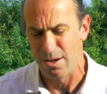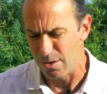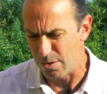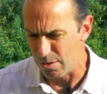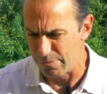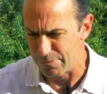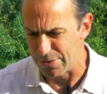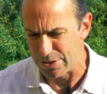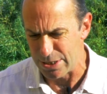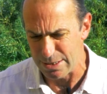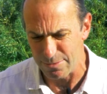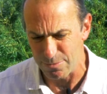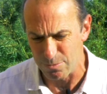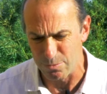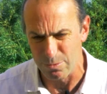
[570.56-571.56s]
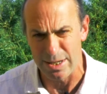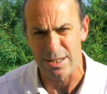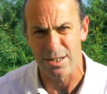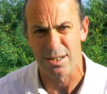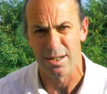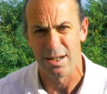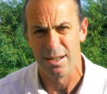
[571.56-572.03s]
of the
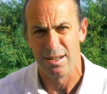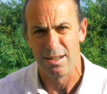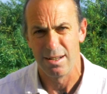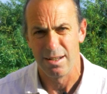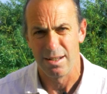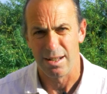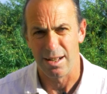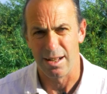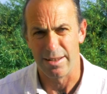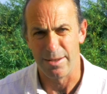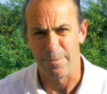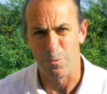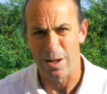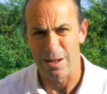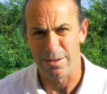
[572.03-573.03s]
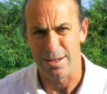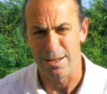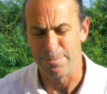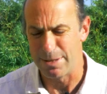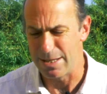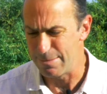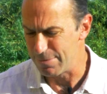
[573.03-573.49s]
rich and the wealthy
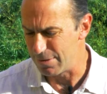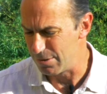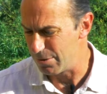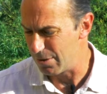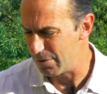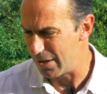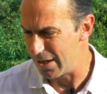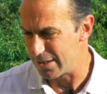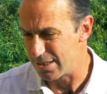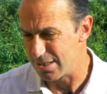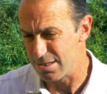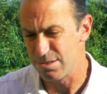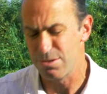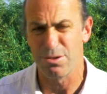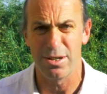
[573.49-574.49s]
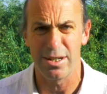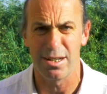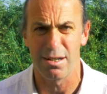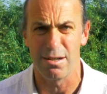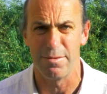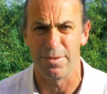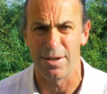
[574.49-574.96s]
people who are destroying
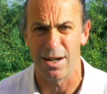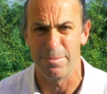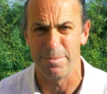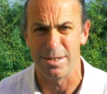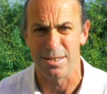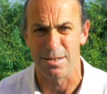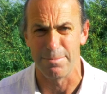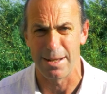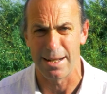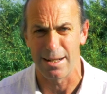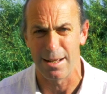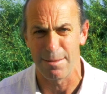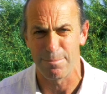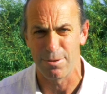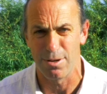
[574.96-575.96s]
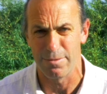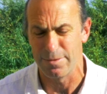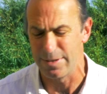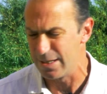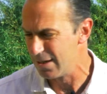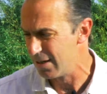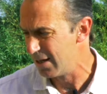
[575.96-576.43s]
our environment to make their
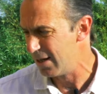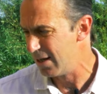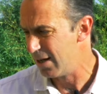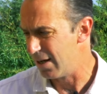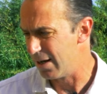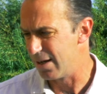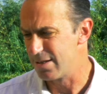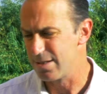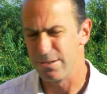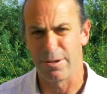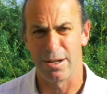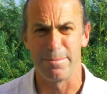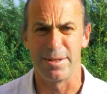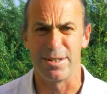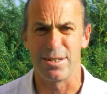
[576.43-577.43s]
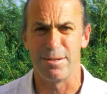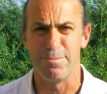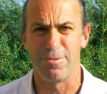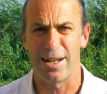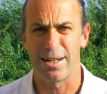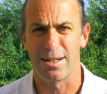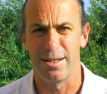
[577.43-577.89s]
profit. And I do hope that
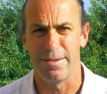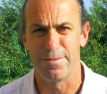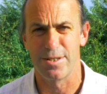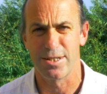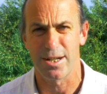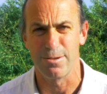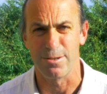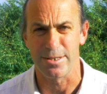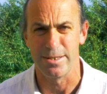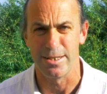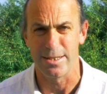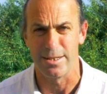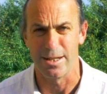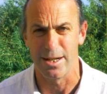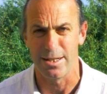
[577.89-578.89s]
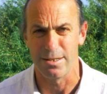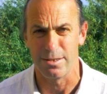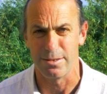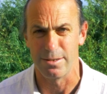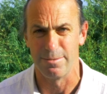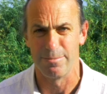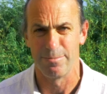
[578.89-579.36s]
Jim Radcliffe chokes on his
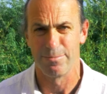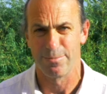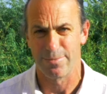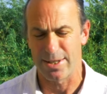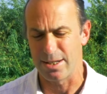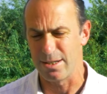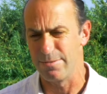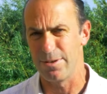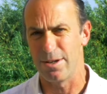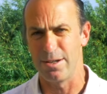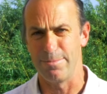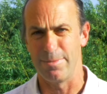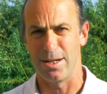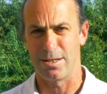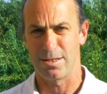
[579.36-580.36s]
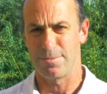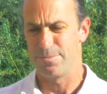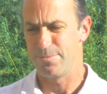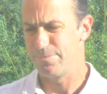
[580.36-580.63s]
knighthood. Thank you very much.